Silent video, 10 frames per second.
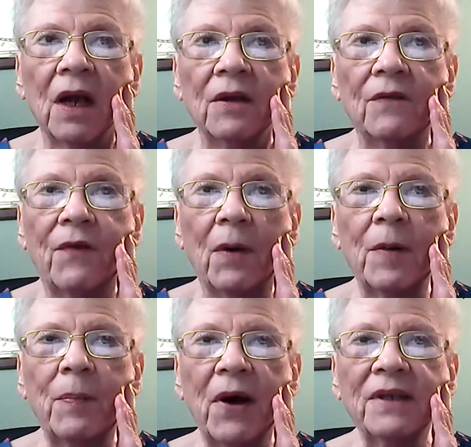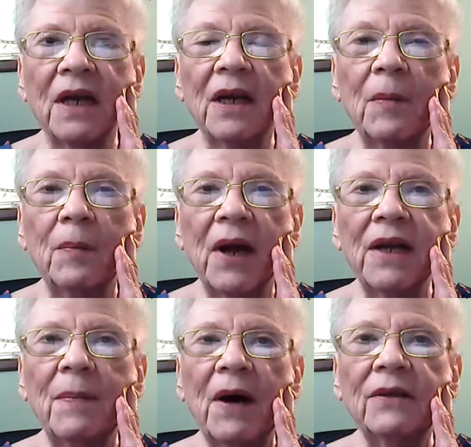The former president
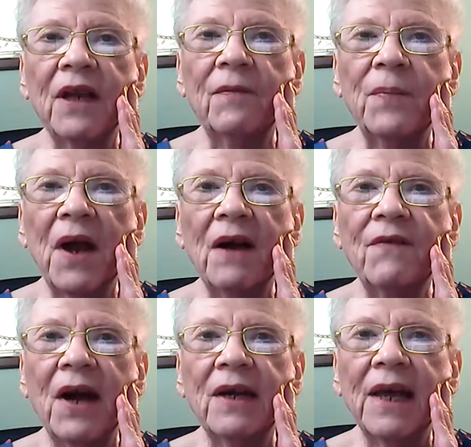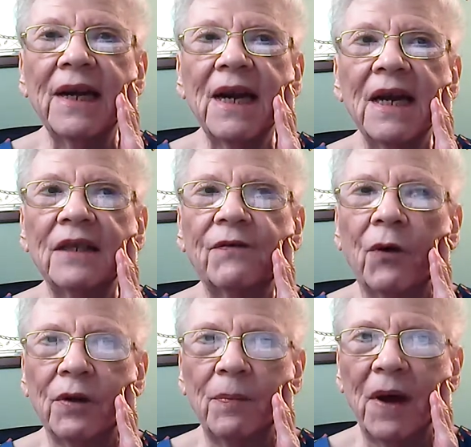complained about the FBI violating his
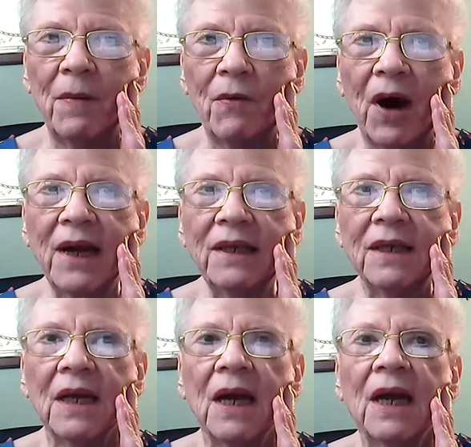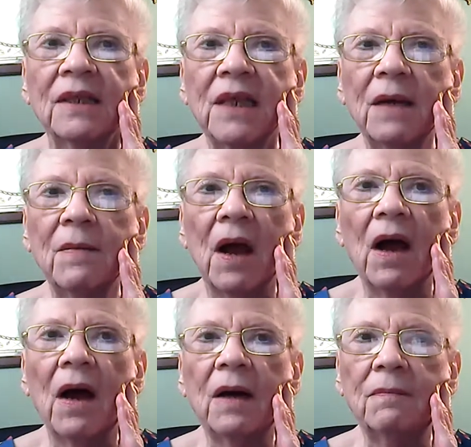Fourth Amendment rights, said
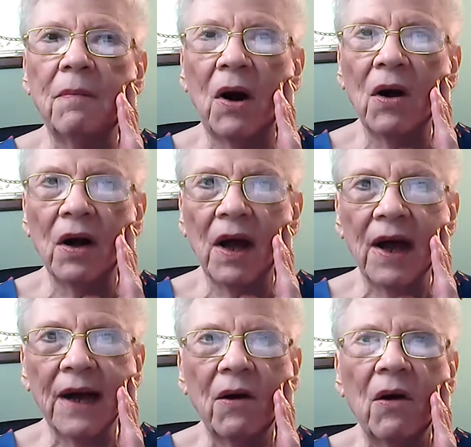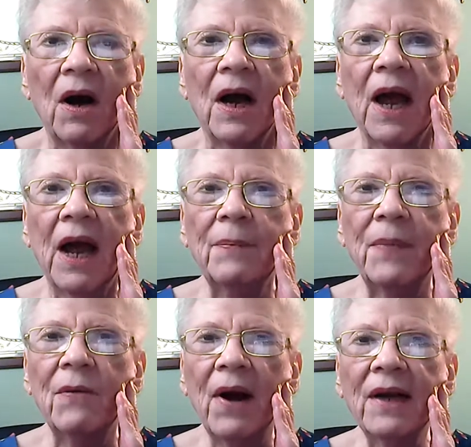Mar-a-Lago had
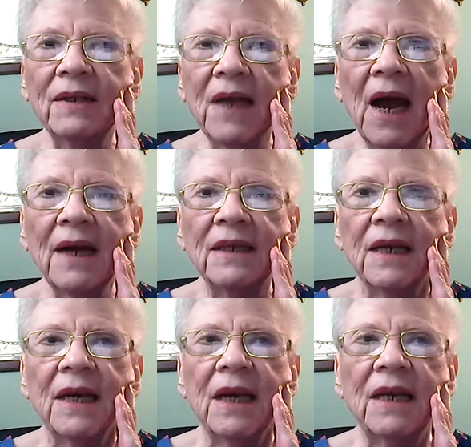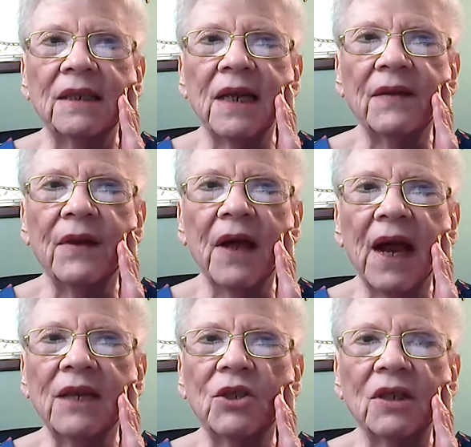been ransacked. He said the
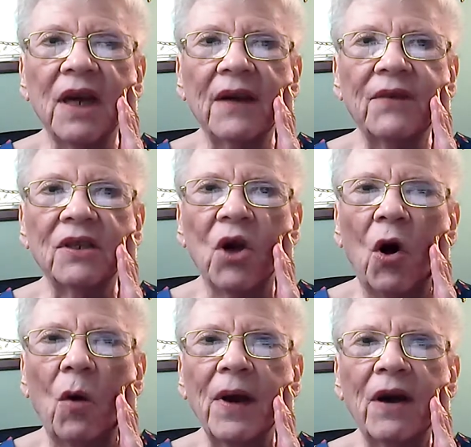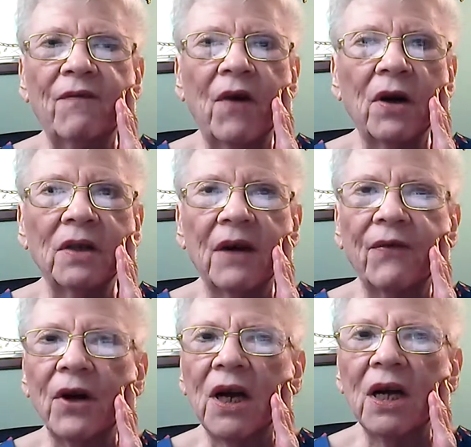agents left his home in a far
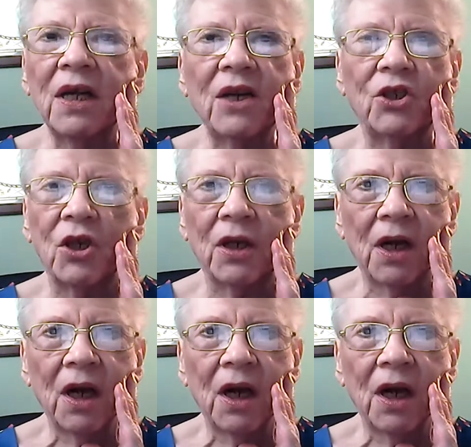different condition